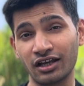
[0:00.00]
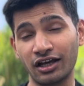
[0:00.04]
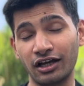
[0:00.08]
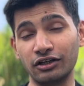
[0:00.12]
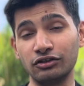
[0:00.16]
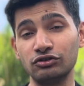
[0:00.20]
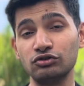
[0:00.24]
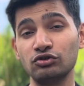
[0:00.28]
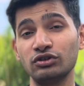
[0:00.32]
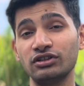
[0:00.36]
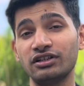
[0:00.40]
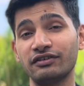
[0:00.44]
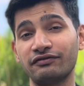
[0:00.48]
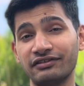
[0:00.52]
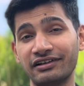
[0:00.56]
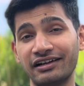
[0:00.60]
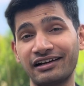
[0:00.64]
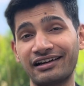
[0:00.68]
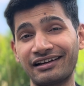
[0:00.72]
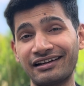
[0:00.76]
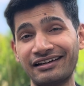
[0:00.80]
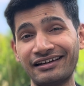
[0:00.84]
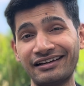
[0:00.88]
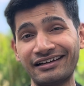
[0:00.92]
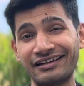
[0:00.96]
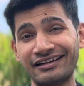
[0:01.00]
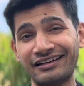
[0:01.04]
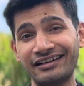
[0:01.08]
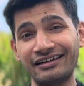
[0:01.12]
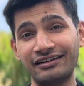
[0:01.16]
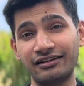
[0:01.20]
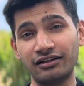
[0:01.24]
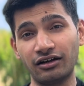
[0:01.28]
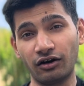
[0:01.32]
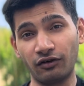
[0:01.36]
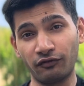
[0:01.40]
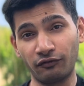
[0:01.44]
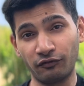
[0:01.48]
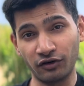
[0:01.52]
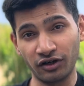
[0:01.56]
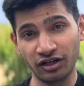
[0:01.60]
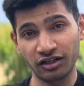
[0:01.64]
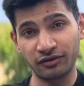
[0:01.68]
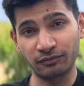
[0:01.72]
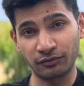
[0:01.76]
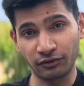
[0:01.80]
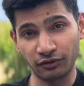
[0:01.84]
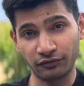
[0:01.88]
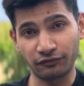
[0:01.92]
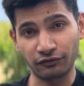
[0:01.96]
you definitely need a work
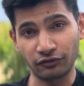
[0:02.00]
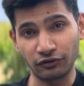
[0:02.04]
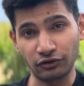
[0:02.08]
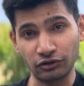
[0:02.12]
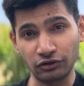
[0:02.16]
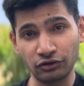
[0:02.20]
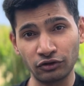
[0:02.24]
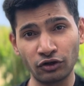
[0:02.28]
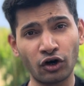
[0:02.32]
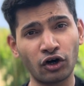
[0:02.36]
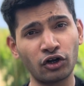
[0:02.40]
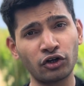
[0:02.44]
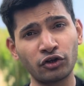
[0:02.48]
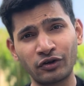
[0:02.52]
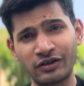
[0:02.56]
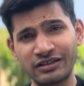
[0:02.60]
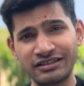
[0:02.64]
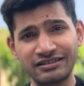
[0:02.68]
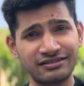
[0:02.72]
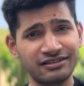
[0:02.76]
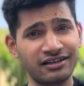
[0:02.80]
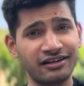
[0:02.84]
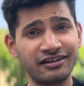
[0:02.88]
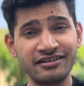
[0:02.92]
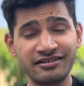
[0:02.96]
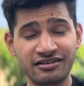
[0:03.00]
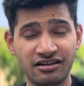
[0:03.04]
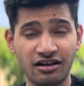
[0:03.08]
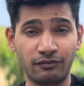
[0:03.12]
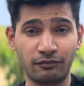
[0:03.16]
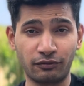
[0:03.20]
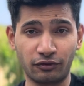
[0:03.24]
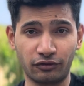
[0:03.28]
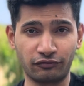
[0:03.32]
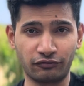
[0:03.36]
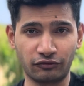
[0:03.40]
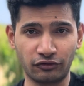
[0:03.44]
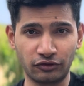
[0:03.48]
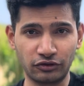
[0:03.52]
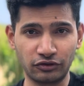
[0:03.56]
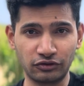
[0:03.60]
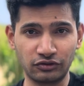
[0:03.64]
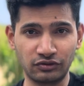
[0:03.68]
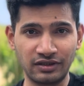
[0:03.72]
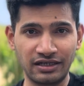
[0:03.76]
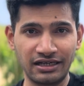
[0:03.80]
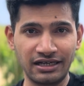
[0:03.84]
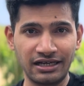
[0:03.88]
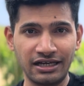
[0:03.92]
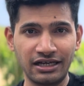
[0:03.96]
portfolio, or you can say a digital portfolio.
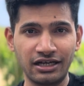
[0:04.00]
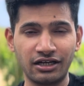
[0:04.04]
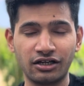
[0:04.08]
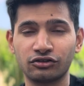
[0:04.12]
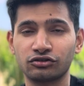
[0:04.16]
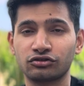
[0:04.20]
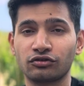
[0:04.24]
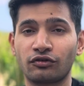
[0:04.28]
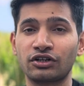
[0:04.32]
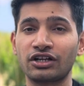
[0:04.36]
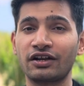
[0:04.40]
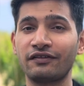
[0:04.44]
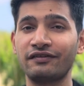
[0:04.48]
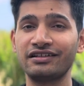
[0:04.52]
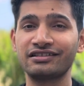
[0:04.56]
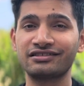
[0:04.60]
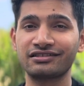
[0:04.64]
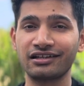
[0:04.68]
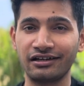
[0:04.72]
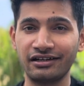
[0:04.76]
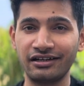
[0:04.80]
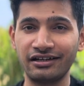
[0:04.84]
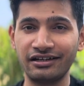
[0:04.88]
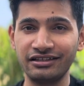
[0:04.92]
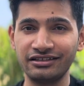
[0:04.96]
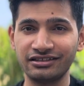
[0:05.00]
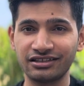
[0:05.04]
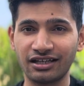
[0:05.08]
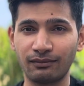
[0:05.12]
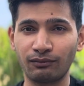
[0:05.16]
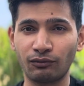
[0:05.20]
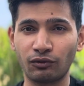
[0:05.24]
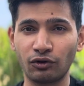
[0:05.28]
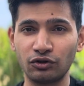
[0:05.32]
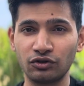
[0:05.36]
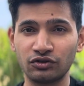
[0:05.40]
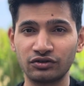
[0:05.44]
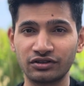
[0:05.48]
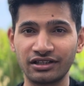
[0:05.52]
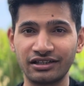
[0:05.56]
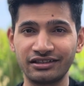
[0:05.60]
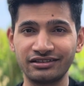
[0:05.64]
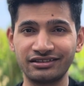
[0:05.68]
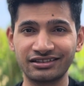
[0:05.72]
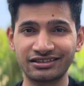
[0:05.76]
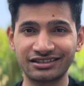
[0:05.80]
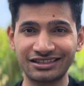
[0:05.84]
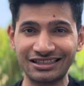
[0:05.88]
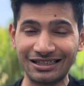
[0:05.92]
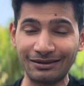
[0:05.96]
So what I've decided is I'm going to share the
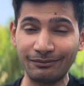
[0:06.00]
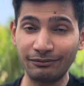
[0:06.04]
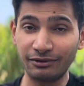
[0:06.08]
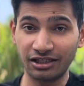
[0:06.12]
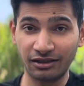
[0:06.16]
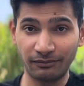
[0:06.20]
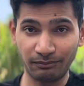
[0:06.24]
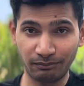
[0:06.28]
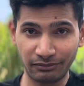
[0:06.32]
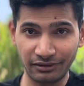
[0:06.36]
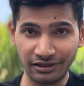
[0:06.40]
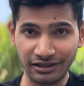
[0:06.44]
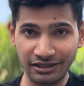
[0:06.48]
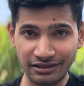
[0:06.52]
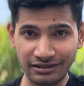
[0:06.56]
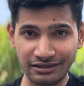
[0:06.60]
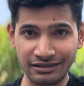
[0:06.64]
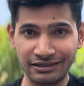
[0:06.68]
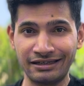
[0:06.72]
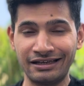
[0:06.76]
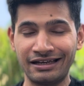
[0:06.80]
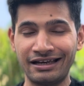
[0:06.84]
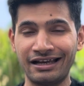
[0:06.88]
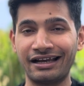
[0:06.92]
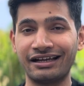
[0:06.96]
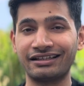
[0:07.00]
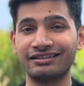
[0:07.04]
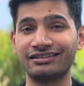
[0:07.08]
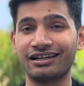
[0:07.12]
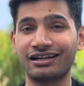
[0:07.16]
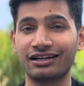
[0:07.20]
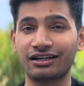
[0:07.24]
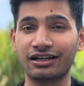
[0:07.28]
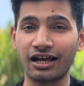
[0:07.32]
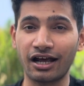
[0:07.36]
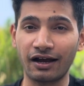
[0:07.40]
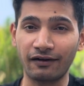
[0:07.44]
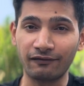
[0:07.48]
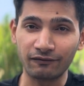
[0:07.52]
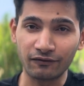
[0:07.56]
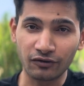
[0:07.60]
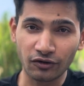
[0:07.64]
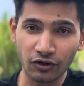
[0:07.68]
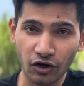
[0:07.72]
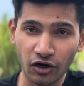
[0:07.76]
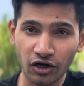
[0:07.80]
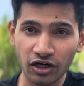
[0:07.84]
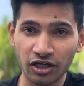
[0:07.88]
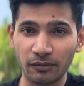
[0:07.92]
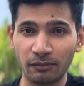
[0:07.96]
same template that have
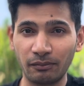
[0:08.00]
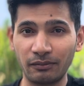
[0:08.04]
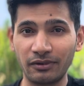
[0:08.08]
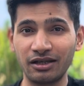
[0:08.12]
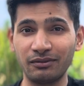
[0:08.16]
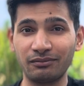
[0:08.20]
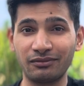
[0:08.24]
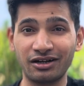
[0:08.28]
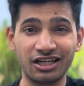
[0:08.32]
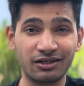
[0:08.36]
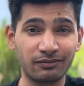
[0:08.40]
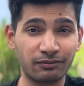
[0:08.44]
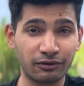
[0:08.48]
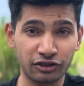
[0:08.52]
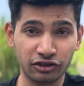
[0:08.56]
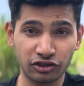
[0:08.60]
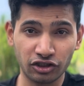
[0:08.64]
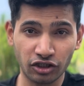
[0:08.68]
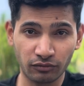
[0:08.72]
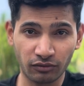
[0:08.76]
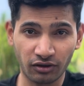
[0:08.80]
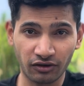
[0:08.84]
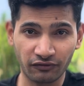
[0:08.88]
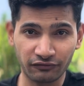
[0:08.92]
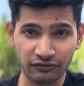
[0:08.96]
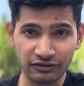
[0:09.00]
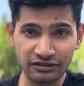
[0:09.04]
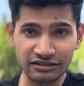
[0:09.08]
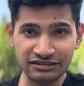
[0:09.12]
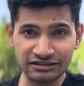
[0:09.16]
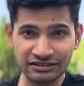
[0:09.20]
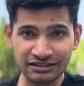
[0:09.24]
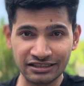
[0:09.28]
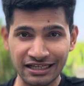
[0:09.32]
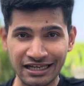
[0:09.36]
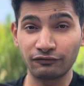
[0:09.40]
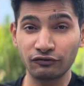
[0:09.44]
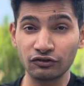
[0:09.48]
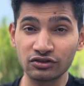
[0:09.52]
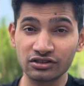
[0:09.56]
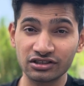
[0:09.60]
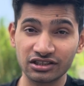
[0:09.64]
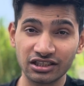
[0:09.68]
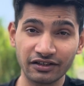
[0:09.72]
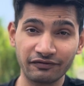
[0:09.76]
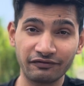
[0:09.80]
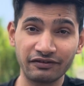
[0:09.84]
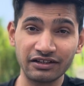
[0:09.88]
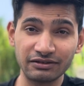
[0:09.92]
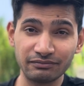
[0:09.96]
got me multiple job offers. If you
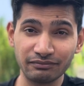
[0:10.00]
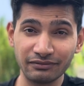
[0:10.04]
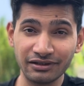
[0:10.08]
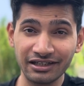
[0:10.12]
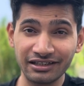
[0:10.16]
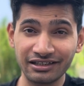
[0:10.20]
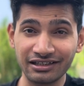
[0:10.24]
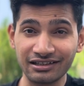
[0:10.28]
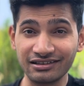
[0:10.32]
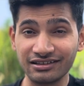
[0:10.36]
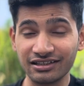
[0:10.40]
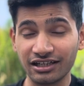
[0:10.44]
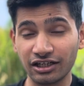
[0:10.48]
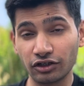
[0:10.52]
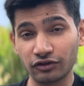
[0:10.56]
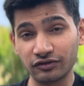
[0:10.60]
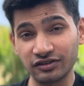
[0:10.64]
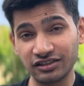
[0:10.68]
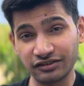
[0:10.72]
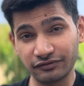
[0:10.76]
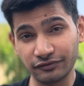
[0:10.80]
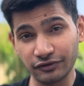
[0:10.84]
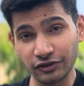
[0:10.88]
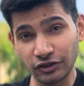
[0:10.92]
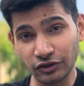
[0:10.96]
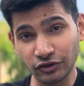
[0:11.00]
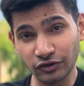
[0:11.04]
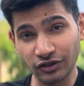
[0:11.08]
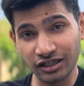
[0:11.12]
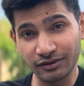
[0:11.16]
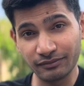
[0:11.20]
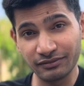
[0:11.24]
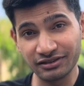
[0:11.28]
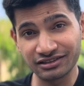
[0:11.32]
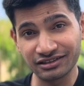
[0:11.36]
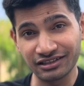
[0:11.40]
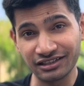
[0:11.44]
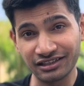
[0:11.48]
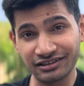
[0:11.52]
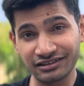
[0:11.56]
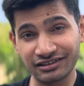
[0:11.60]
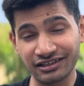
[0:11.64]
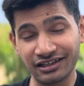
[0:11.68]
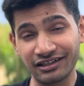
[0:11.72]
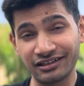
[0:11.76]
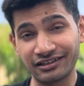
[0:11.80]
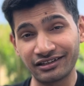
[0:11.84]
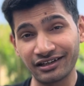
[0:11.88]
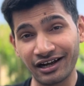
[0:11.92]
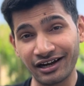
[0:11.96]
stick with me till the end of this video, I'll be sharing the
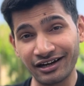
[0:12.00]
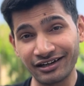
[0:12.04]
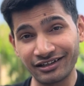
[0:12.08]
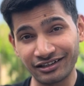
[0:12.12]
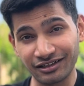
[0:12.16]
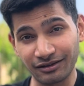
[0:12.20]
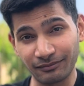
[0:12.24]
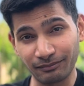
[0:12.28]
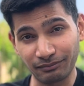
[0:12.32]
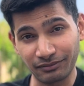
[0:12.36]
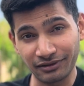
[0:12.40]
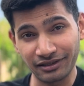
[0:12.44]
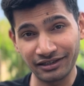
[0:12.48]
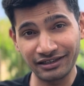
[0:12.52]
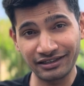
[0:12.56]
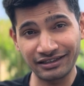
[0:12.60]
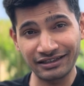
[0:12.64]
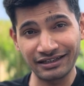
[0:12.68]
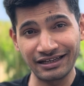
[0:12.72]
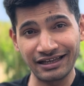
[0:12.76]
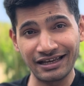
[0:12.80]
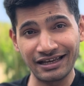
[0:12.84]
entire template